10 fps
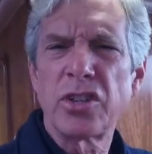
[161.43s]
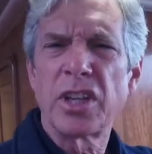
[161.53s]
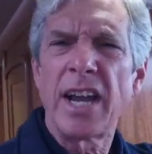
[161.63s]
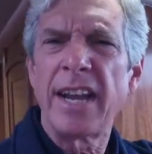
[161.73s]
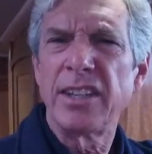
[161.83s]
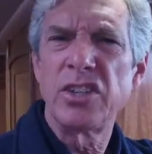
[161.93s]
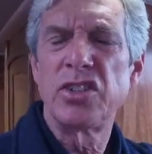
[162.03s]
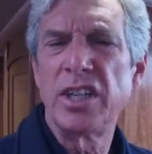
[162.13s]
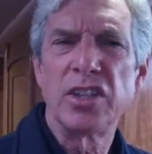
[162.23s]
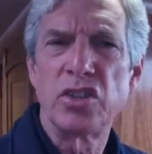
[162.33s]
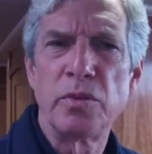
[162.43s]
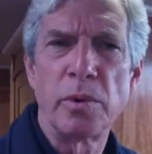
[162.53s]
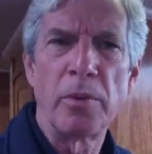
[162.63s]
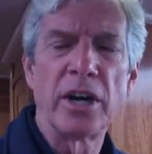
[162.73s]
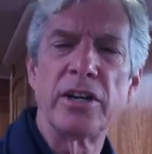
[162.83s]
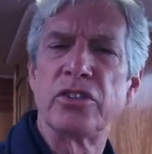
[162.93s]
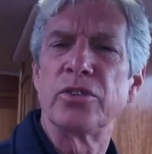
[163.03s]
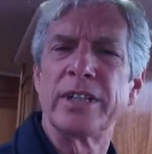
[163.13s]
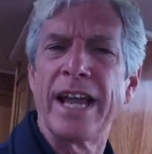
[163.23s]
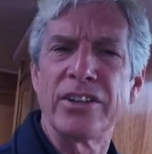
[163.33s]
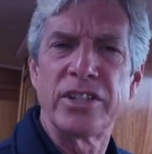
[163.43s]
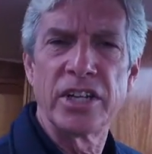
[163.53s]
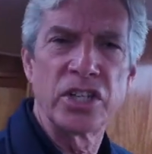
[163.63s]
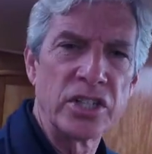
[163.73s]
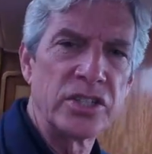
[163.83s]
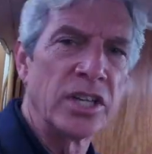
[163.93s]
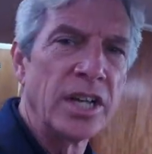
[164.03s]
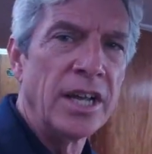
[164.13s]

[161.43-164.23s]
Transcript: are the kind that you see in the supermarkets or gas stations.